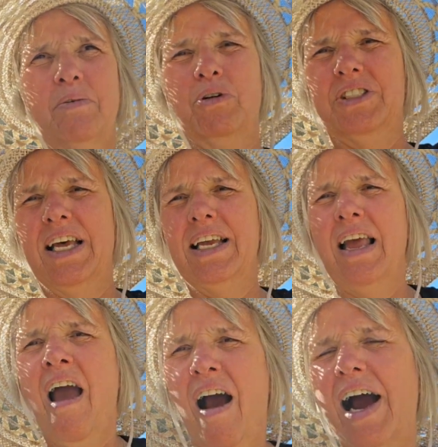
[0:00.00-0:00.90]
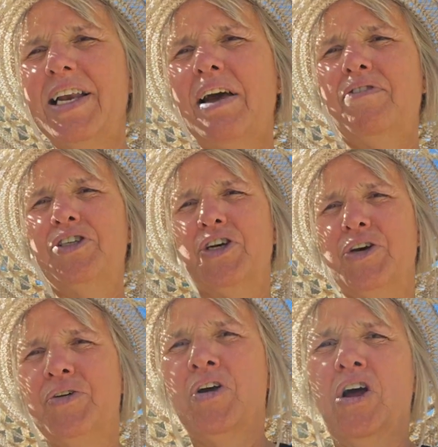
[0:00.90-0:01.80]
I'm saying I never
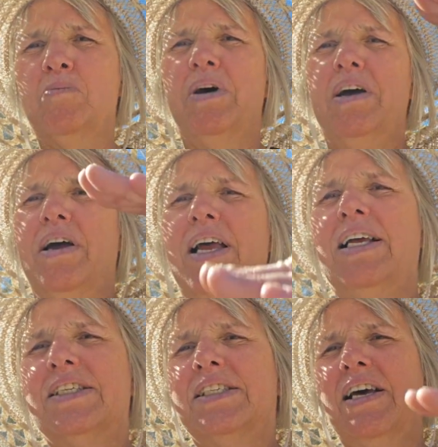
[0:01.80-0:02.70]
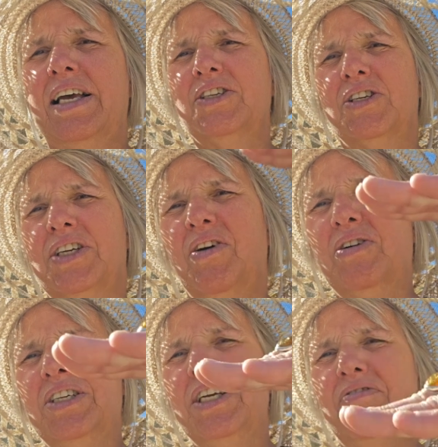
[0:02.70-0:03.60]
do, but it's it's a,
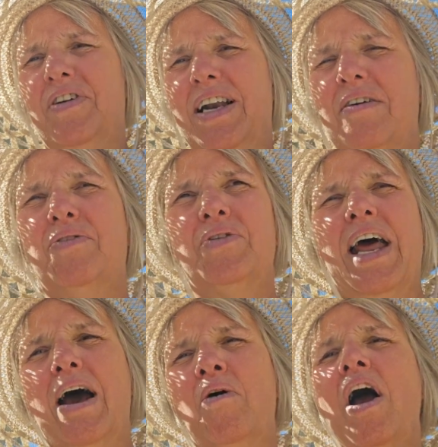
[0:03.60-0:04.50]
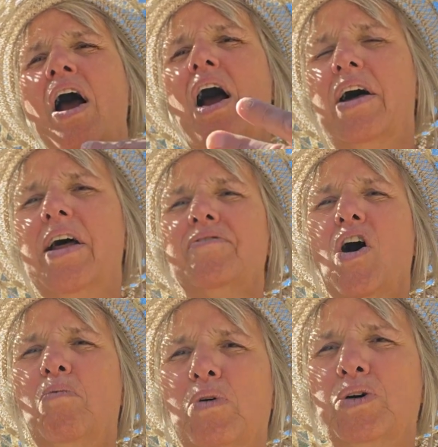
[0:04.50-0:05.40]
on a different level now, and I've
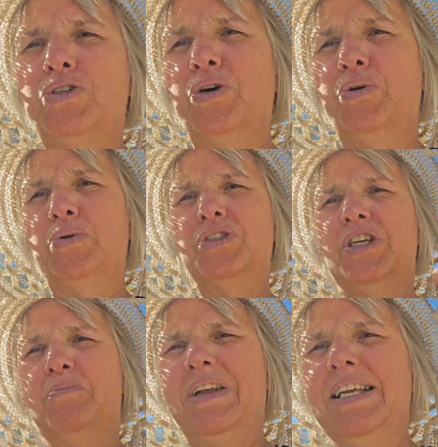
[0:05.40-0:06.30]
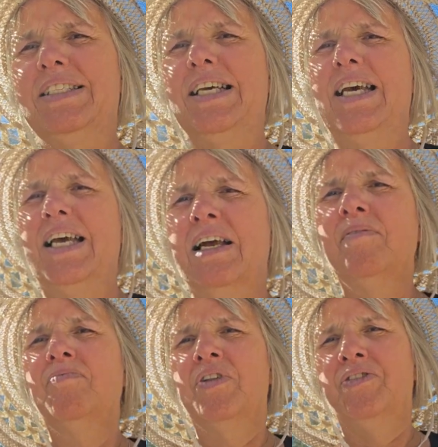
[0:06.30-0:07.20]
got more tools and ability
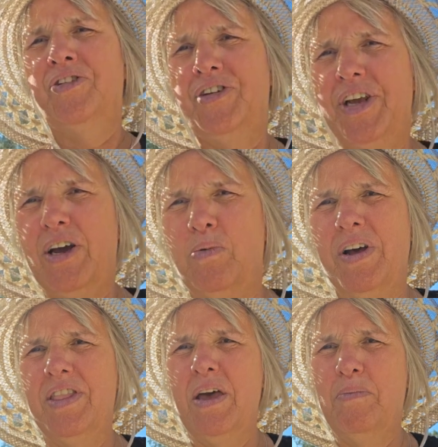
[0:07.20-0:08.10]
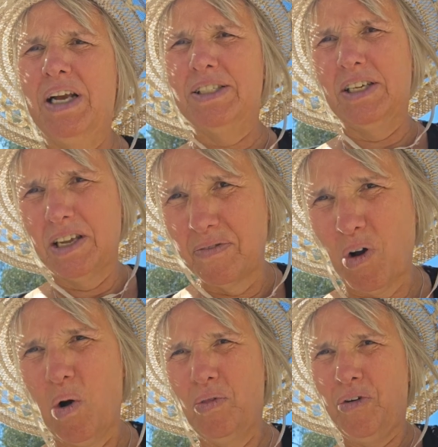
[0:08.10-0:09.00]
to deal with it because as
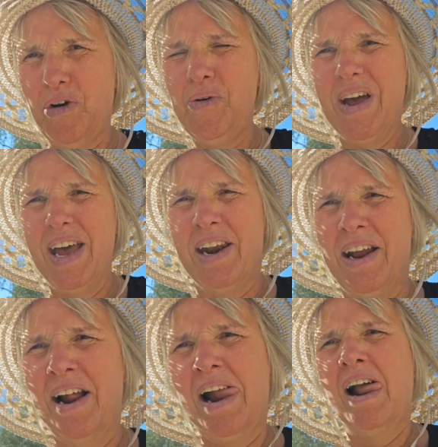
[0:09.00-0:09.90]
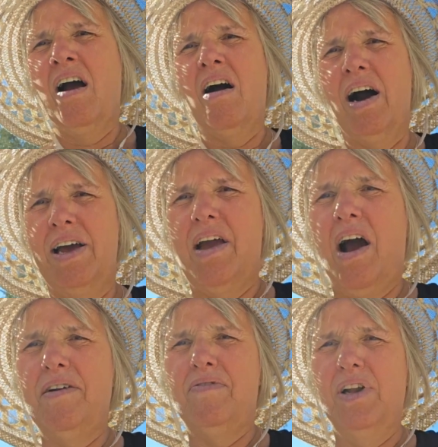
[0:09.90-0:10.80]
I've gone through it, I
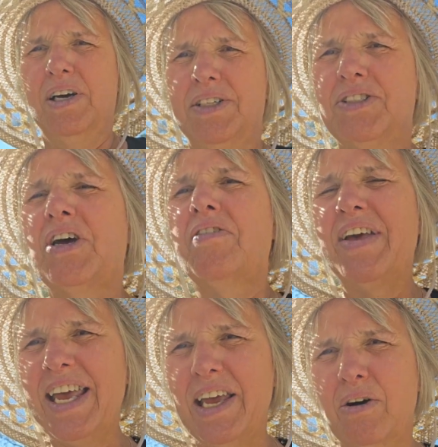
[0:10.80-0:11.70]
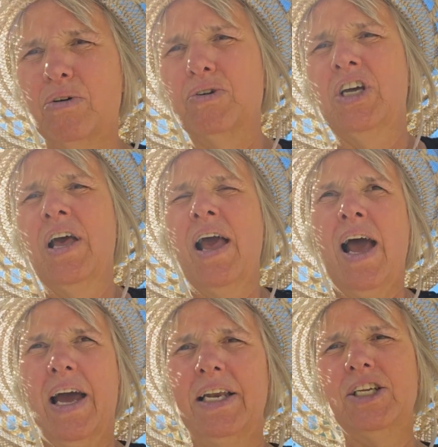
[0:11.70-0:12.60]
I've learned, I've healed,
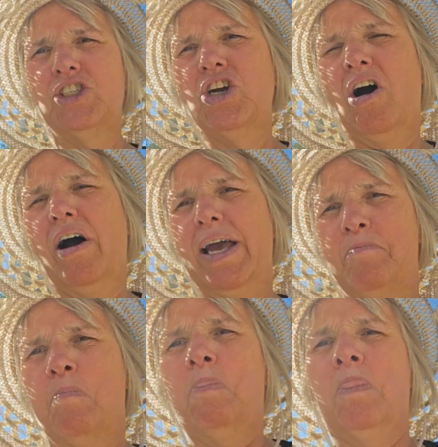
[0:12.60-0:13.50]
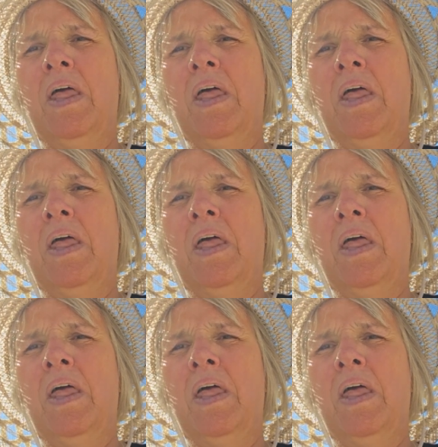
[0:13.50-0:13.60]
and each time